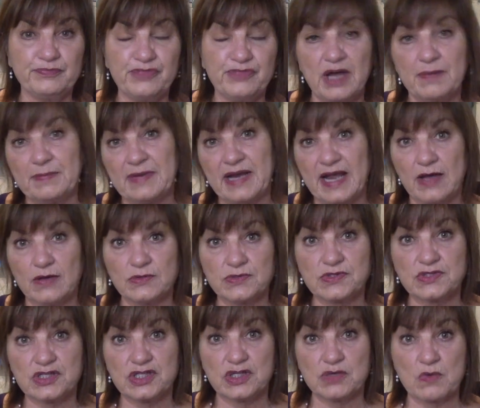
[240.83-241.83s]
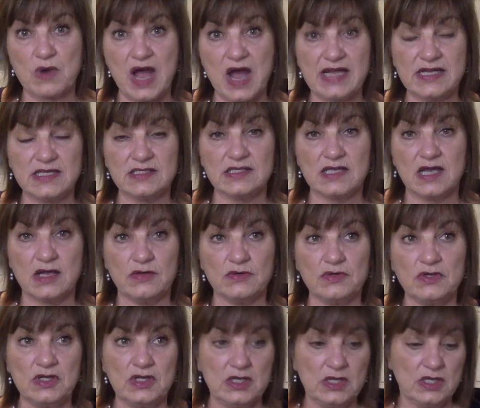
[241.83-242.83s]
thumbnails to the right. So
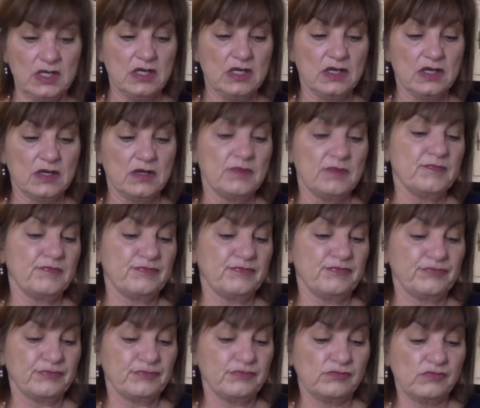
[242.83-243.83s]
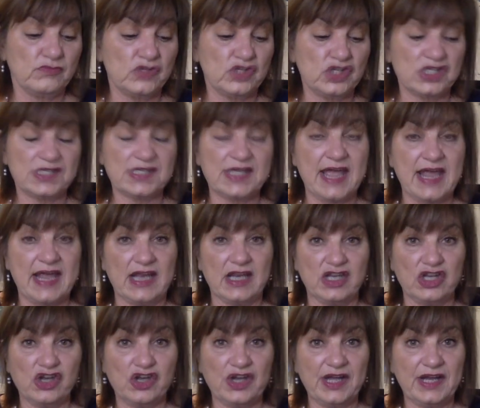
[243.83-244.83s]
just saying,
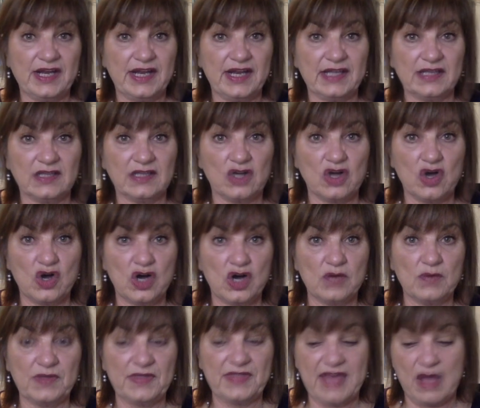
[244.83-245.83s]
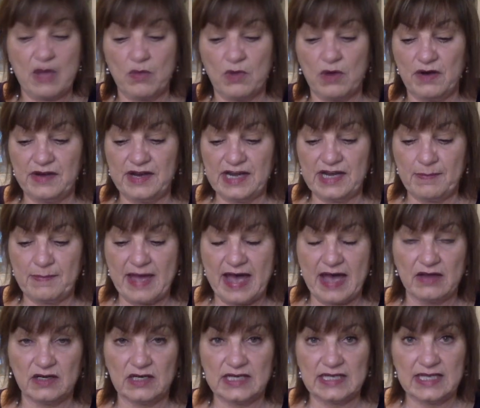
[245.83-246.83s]
you can click the card without worrying
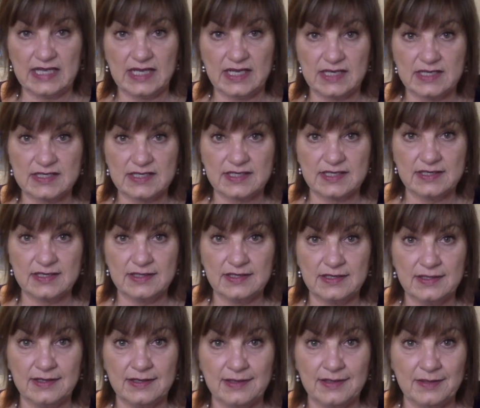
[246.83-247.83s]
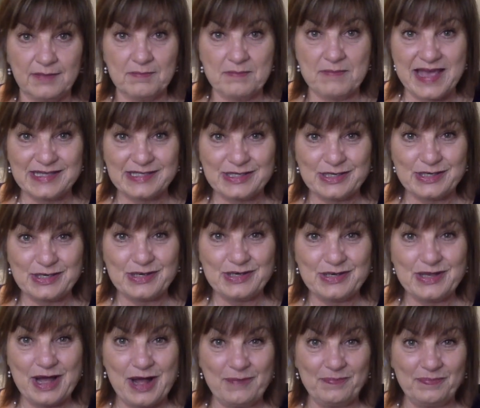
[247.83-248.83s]
about it messing
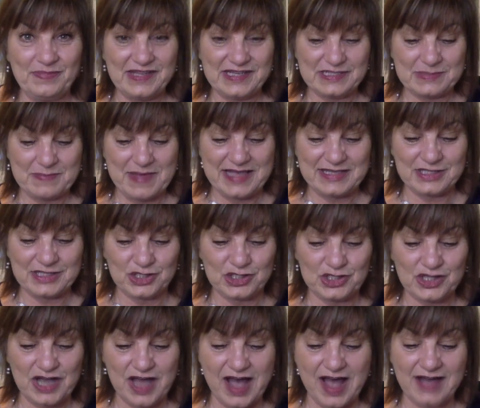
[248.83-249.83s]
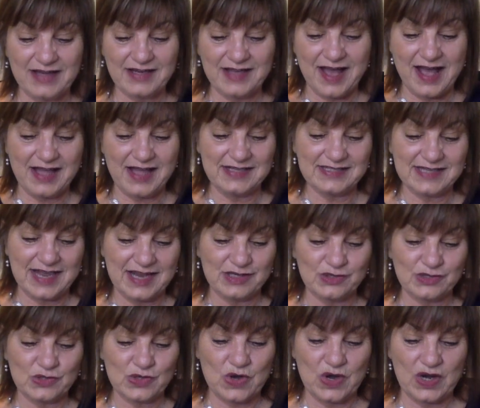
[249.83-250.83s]
up this message. God, guides,
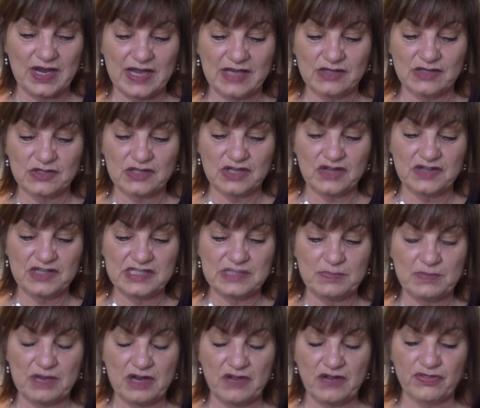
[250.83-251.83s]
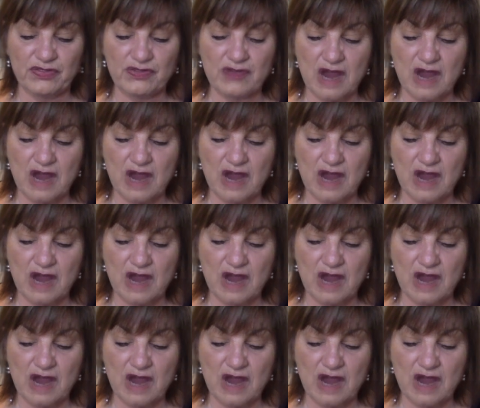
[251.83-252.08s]
angels, archangels, Holy Spirit,